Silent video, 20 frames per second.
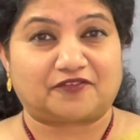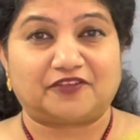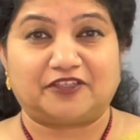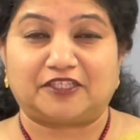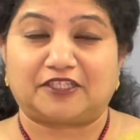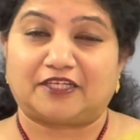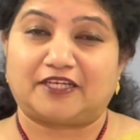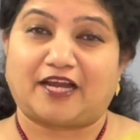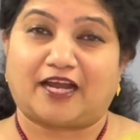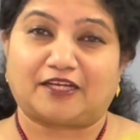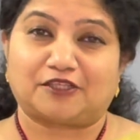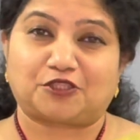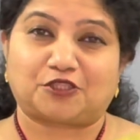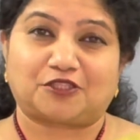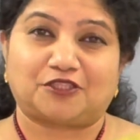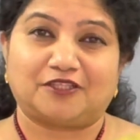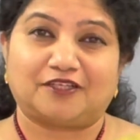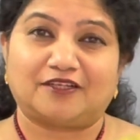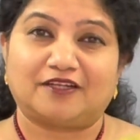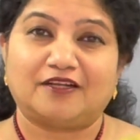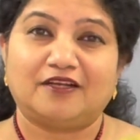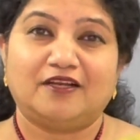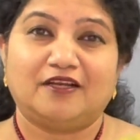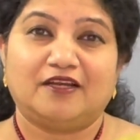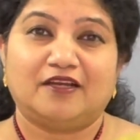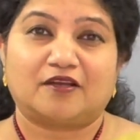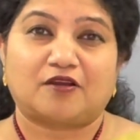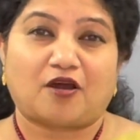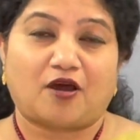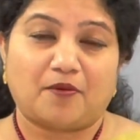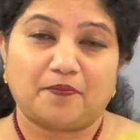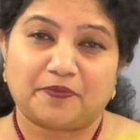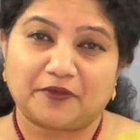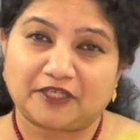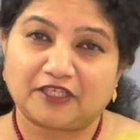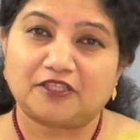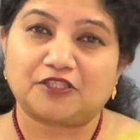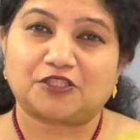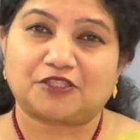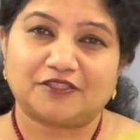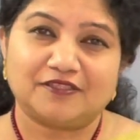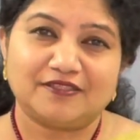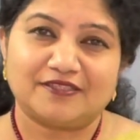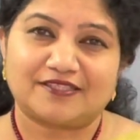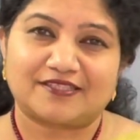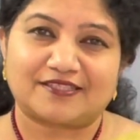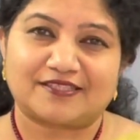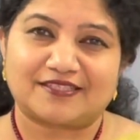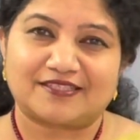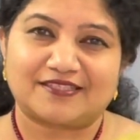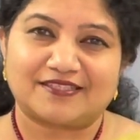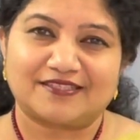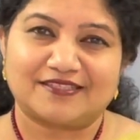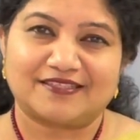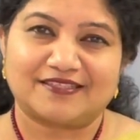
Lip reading: international competitions?